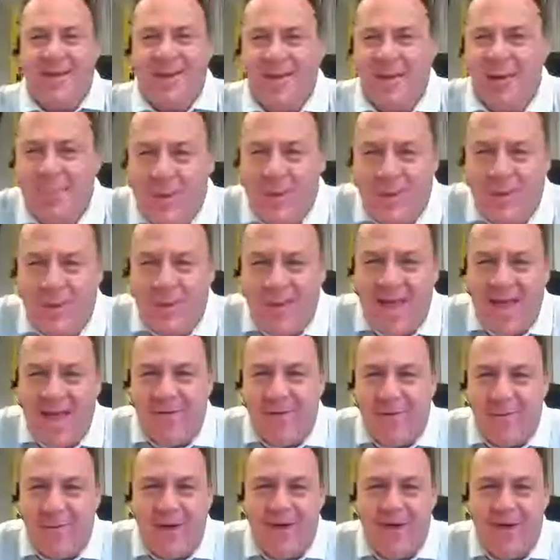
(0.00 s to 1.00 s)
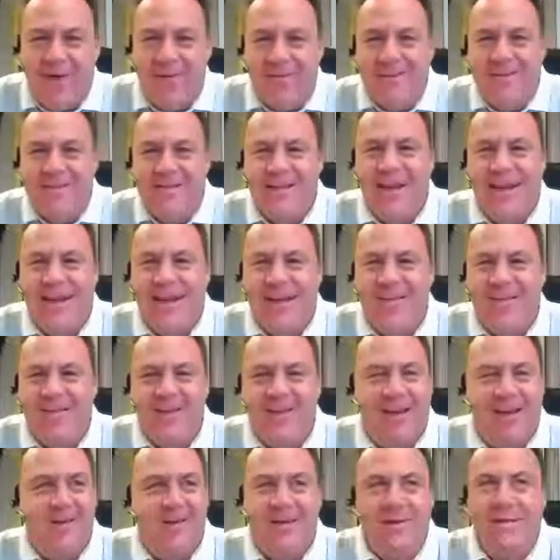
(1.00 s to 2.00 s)
He said, you know how many we have in my office at any
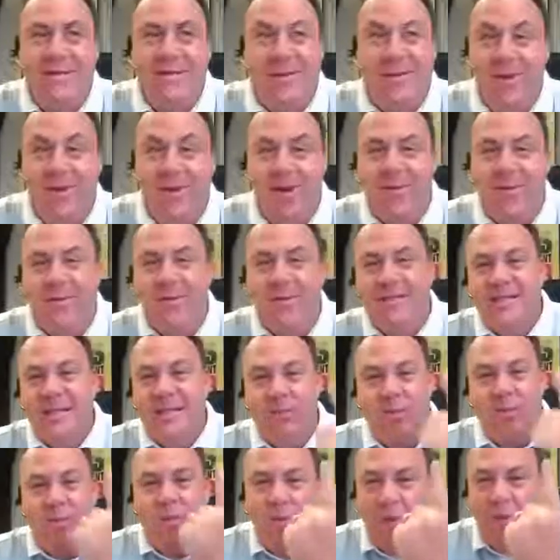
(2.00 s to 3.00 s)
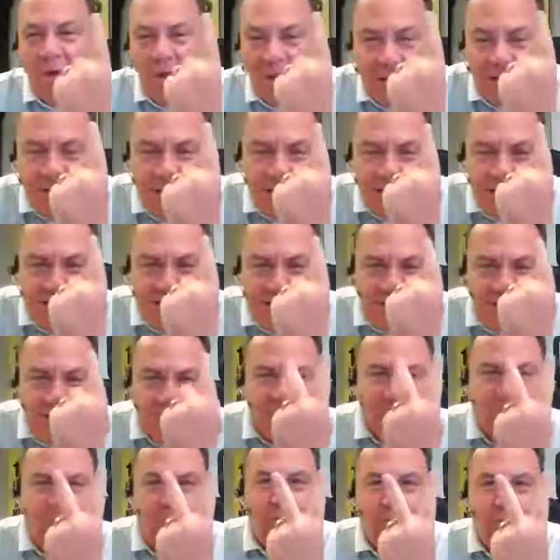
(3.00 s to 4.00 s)
given time? I said, no. He said, 1
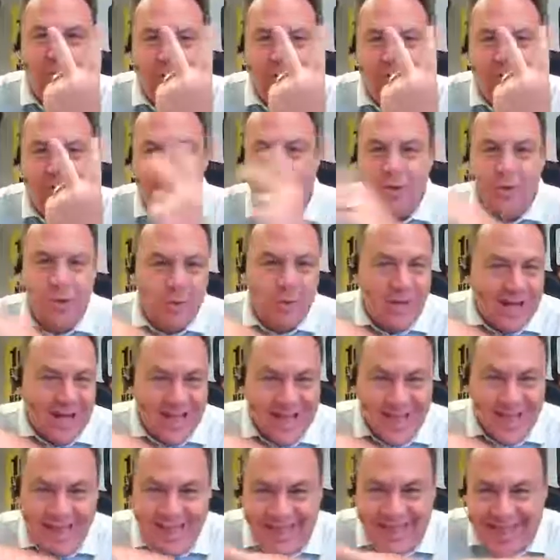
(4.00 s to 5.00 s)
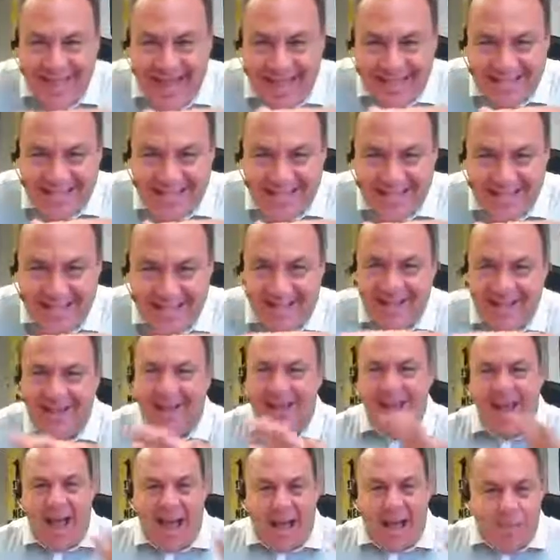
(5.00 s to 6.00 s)
or 2. That's
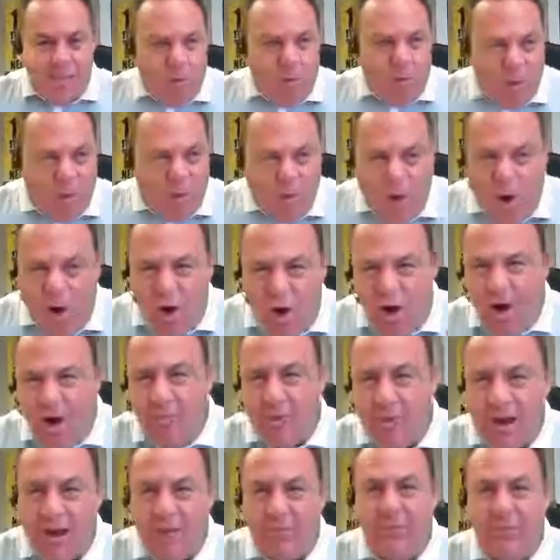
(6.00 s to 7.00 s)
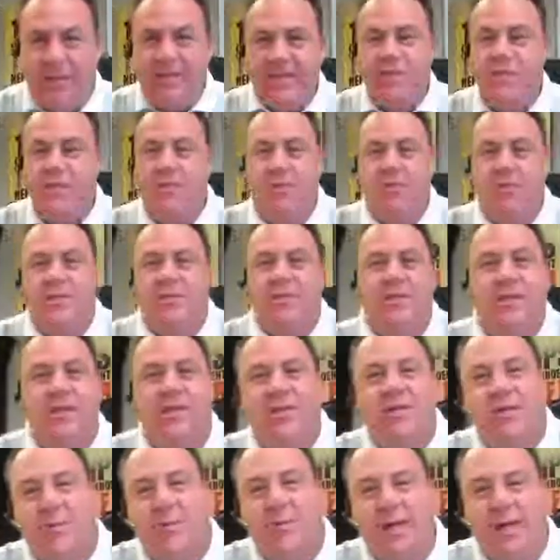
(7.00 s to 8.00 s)
it. I pour all my resources
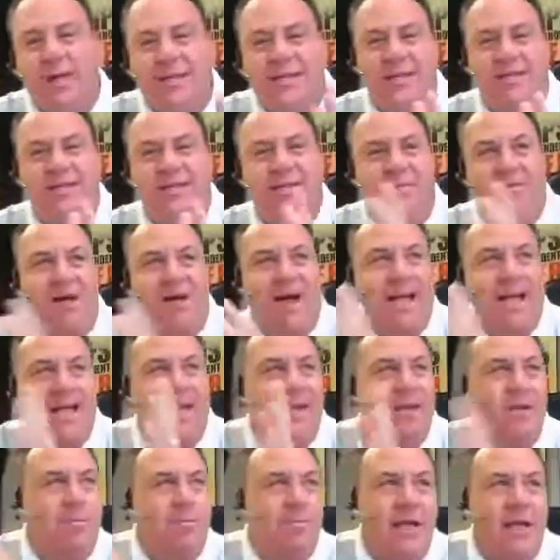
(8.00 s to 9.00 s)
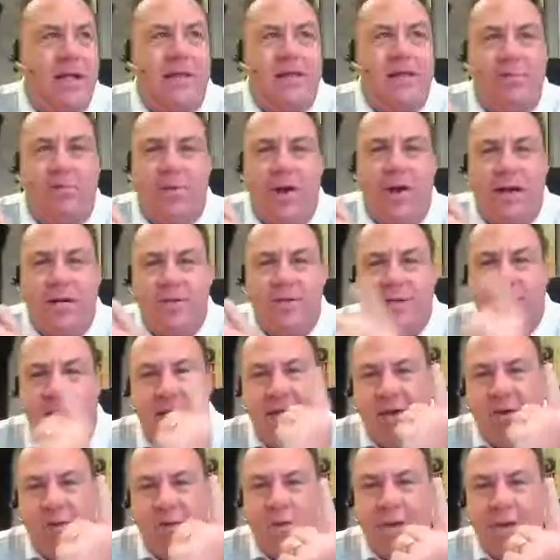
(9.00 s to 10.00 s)
into it. He says, if I can complete the
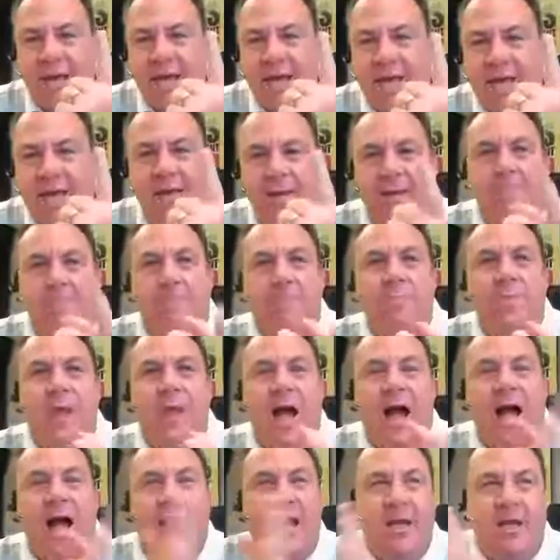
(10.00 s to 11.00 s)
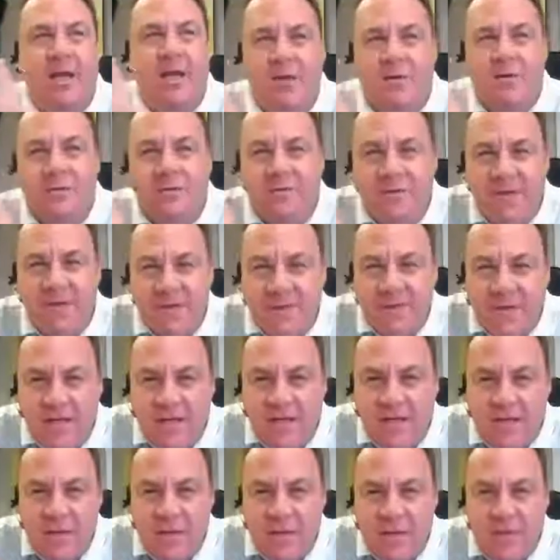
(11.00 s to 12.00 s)
project in a week, I can do
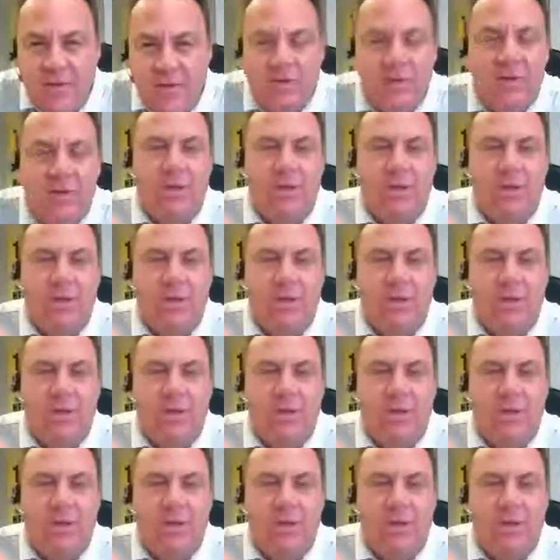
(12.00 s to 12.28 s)
52